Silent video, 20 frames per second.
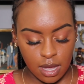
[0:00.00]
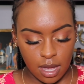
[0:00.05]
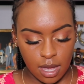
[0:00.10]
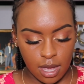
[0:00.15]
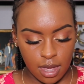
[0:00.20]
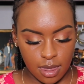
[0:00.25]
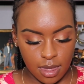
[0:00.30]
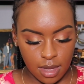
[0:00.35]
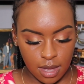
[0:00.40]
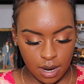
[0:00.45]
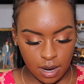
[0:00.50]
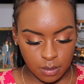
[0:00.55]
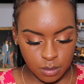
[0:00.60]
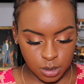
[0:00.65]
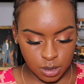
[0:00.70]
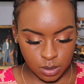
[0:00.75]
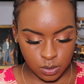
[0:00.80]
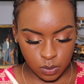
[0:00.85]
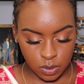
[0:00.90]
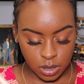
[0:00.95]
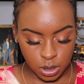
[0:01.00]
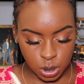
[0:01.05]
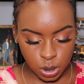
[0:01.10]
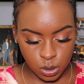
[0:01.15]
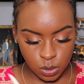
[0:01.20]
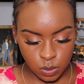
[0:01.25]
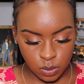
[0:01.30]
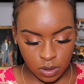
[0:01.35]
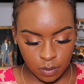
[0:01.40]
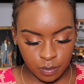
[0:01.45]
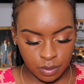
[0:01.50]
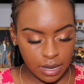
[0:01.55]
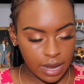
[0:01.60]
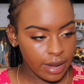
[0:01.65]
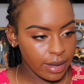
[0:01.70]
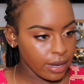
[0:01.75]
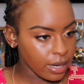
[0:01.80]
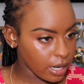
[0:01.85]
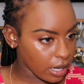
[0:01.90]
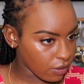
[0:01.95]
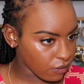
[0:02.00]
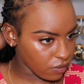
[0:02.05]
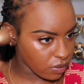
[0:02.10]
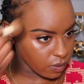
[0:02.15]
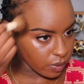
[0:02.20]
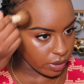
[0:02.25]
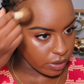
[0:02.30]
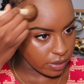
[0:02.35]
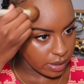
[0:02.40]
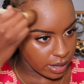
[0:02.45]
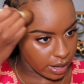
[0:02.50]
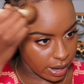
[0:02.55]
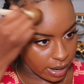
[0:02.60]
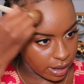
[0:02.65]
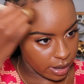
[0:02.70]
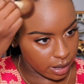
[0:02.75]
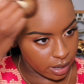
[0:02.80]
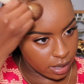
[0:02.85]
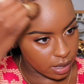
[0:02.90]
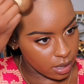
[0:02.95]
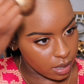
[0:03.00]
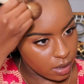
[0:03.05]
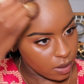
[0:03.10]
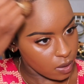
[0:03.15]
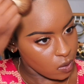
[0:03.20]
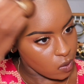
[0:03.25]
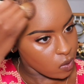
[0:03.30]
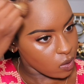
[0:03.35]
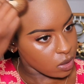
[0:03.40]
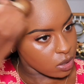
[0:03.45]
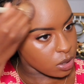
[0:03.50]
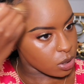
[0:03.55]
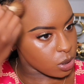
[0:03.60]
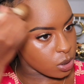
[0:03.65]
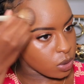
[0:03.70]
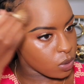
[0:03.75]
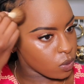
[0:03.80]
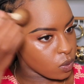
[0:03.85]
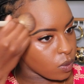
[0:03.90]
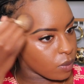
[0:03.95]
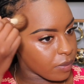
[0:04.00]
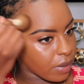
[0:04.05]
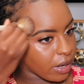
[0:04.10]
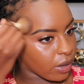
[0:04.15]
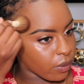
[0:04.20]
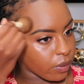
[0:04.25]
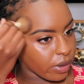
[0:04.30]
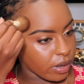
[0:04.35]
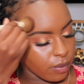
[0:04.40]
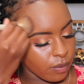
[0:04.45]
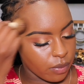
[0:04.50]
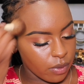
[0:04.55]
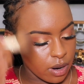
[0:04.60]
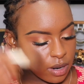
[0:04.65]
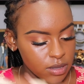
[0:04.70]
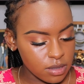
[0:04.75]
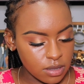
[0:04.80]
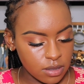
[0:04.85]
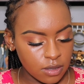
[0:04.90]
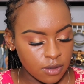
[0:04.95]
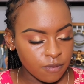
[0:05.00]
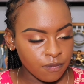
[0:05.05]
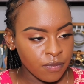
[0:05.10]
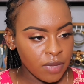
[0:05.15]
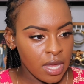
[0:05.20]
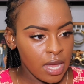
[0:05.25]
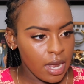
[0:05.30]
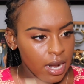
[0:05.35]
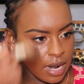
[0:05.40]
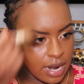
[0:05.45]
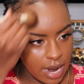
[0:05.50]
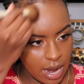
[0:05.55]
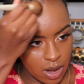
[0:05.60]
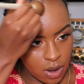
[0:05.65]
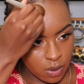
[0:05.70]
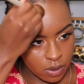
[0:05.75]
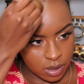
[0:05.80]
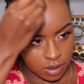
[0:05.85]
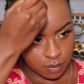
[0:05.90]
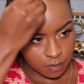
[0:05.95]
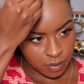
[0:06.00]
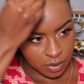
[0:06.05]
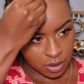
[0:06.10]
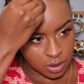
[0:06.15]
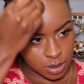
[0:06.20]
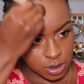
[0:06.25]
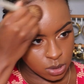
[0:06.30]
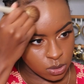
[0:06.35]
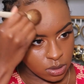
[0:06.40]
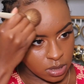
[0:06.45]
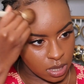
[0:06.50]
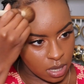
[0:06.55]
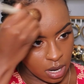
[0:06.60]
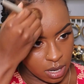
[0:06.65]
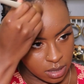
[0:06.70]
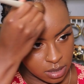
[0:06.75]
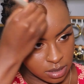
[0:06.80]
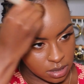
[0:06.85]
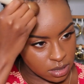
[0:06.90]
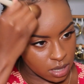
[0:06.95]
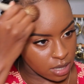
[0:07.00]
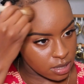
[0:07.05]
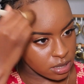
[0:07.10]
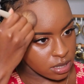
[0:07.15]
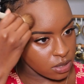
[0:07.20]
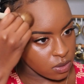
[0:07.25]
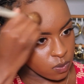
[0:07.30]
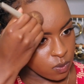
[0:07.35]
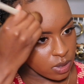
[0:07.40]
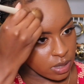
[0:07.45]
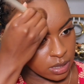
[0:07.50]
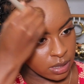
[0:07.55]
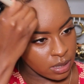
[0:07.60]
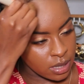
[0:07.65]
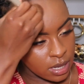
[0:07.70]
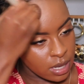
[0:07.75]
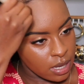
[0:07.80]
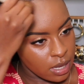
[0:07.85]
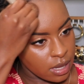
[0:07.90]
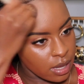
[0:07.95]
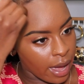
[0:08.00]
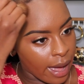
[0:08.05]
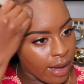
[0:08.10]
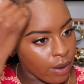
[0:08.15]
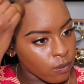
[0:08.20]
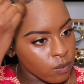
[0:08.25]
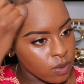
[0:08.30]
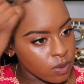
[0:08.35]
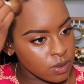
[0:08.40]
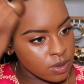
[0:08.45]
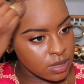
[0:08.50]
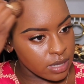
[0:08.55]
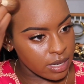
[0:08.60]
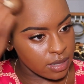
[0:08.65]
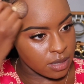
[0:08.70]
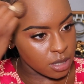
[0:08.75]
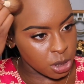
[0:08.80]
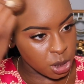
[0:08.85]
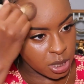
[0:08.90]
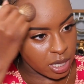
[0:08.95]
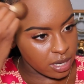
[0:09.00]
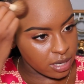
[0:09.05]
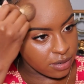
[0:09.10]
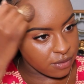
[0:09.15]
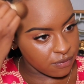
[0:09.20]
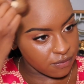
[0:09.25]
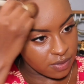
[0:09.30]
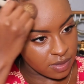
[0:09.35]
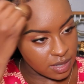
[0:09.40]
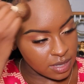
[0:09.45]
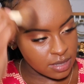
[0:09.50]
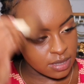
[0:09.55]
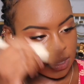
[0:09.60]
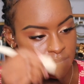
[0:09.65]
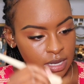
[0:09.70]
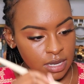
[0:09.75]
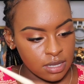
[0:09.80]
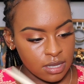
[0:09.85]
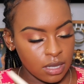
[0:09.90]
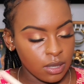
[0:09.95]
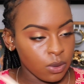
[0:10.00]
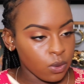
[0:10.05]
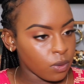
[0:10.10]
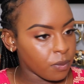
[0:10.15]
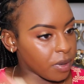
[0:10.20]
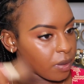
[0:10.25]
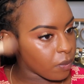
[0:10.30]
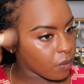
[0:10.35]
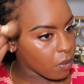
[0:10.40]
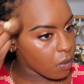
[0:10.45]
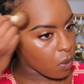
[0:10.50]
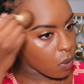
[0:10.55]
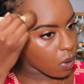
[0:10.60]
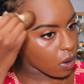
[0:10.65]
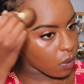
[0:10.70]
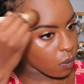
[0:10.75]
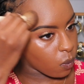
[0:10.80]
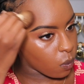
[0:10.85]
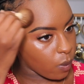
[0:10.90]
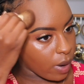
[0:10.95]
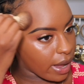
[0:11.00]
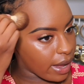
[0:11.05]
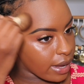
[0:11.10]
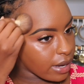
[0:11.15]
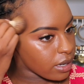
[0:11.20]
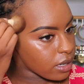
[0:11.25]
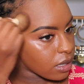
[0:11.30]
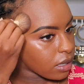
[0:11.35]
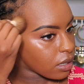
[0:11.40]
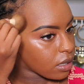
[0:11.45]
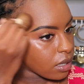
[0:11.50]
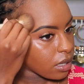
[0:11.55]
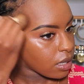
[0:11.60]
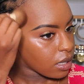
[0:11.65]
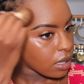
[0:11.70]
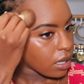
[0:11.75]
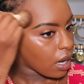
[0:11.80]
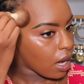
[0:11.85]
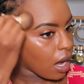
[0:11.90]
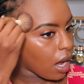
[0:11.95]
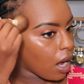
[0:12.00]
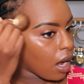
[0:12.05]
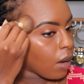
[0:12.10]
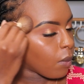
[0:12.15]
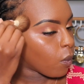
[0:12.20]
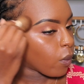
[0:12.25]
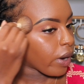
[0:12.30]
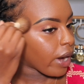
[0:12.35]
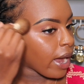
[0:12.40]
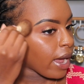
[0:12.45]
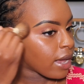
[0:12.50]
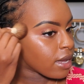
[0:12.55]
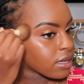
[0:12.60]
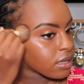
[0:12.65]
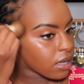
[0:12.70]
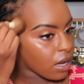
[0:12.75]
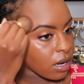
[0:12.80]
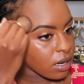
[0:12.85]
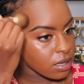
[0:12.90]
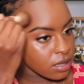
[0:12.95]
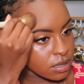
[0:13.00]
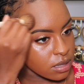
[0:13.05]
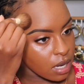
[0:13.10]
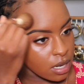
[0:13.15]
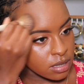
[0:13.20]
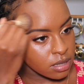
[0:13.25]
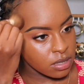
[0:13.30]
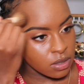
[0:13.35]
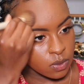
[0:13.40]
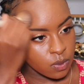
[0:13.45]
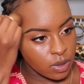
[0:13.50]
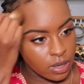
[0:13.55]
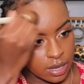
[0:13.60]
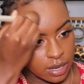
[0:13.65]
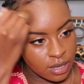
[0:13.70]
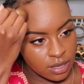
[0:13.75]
and then I'm just going to apply it everywhere that I do my cream bronzer. Now, compared to the Anastasia one, I will say the shade of this is a little bit more red, whereas the Anastasia one